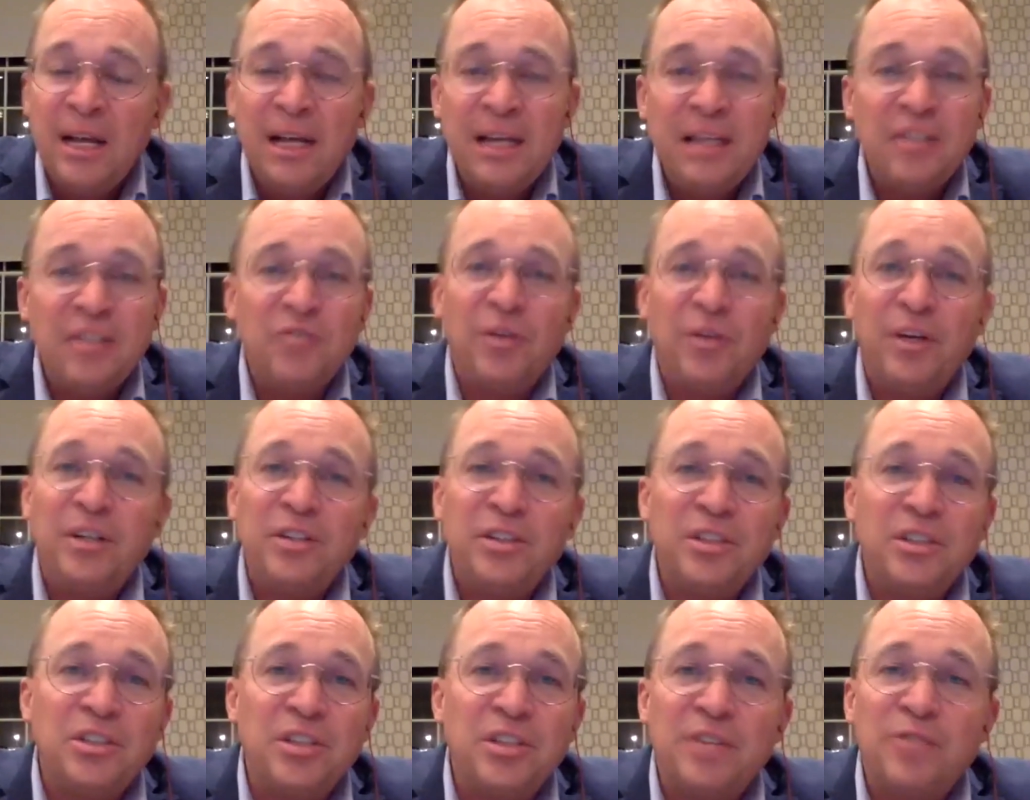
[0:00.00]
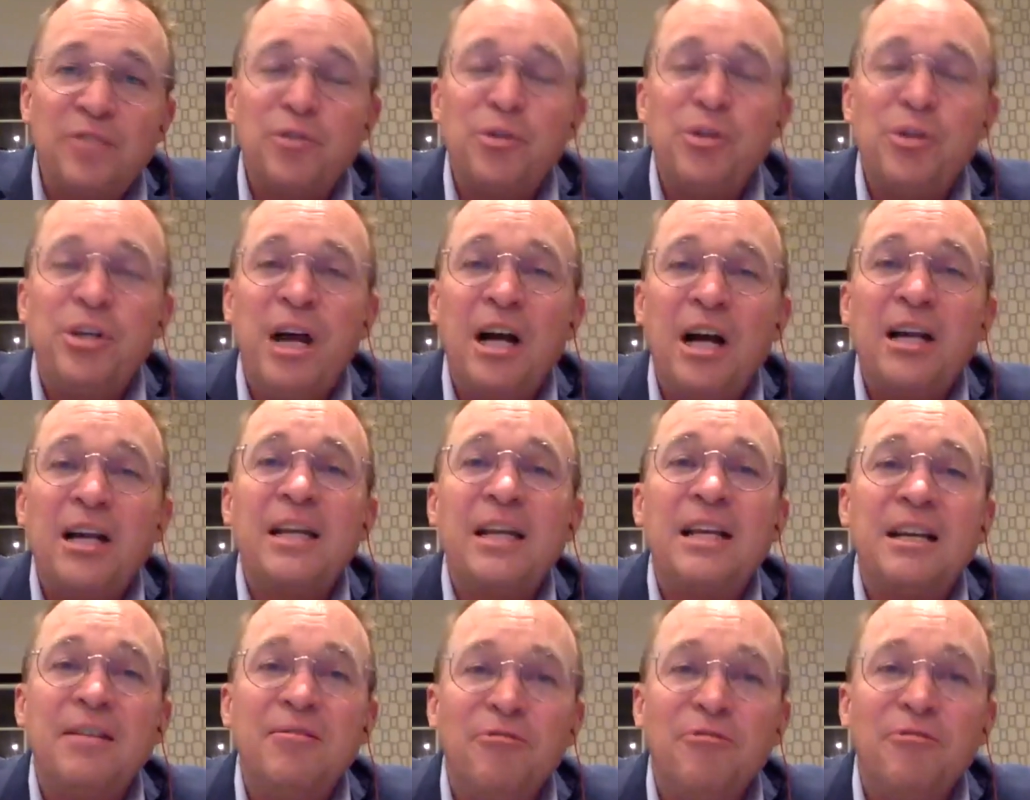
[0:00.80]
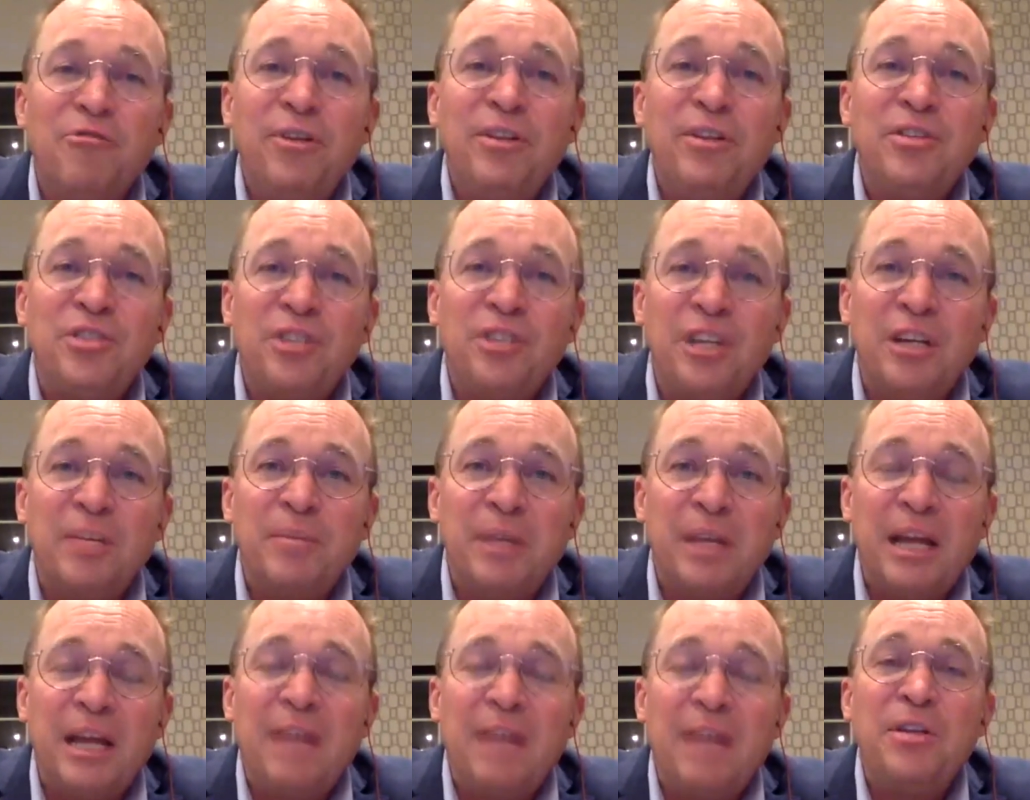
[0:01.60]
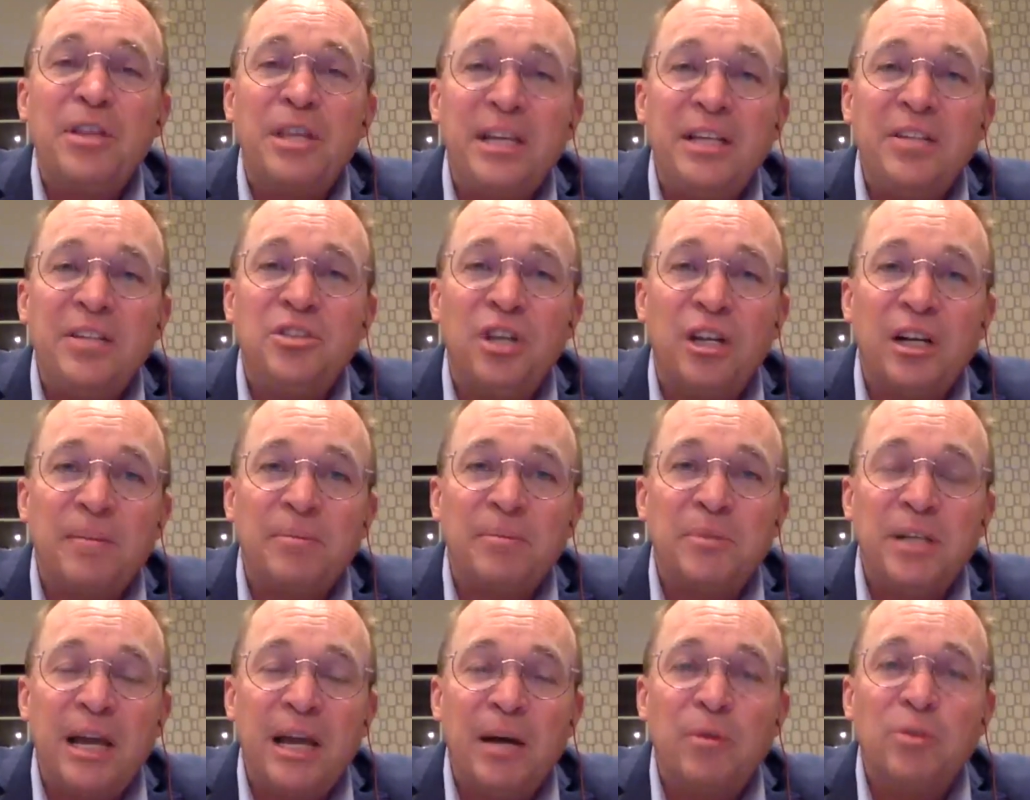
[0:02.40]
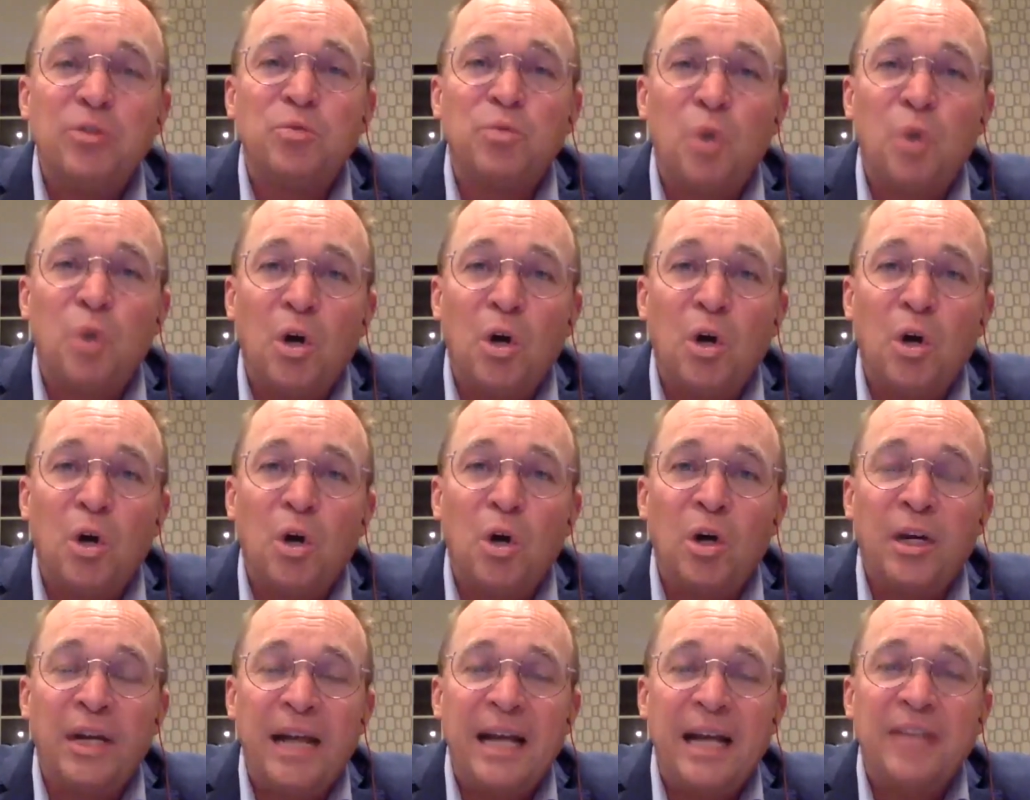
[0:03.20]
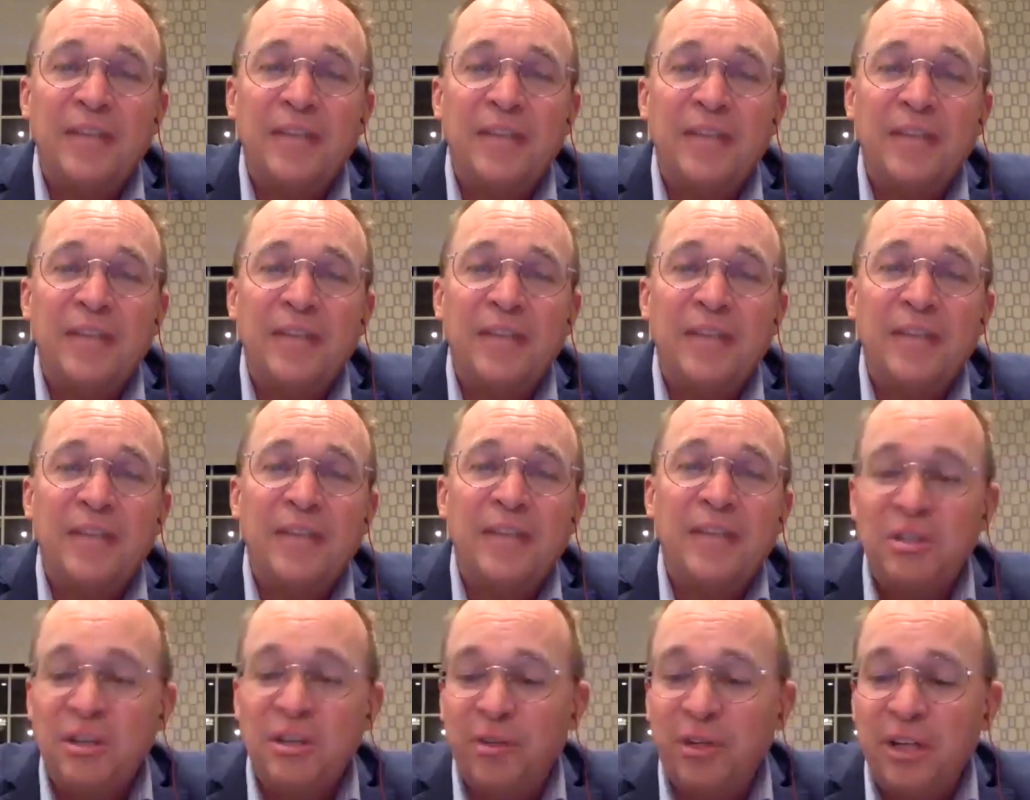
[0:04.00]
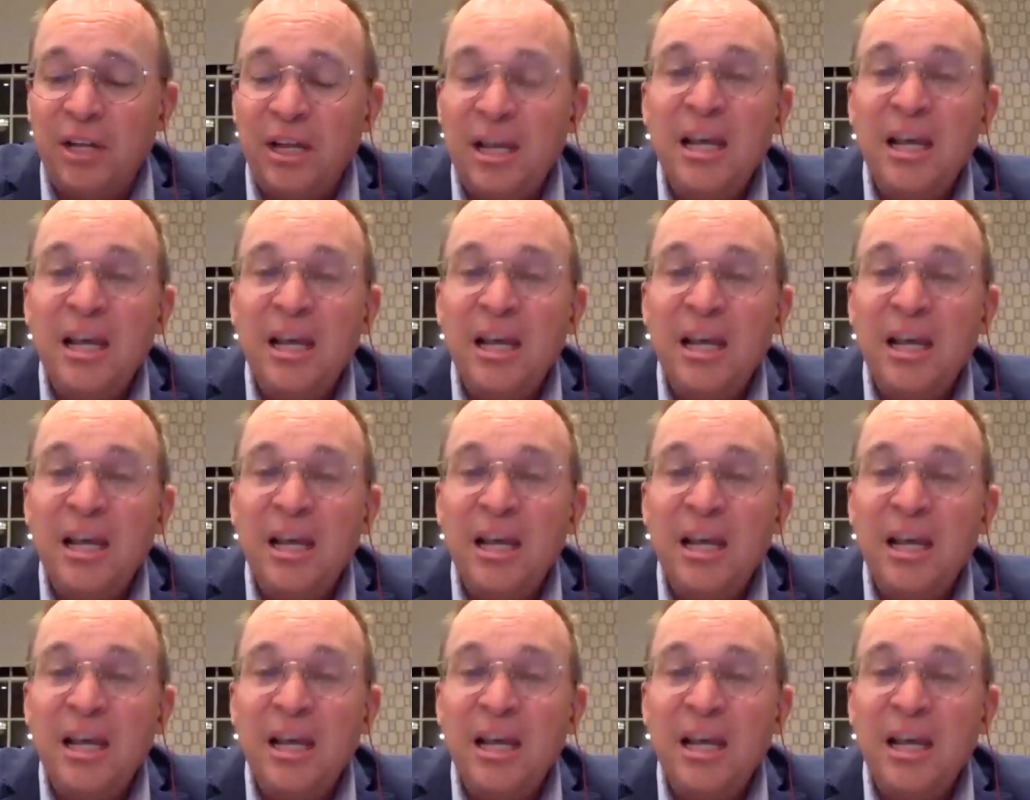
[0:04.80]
He's very successful. You're not going to convince him that everything he's done up to now is wrong and he has to do something different.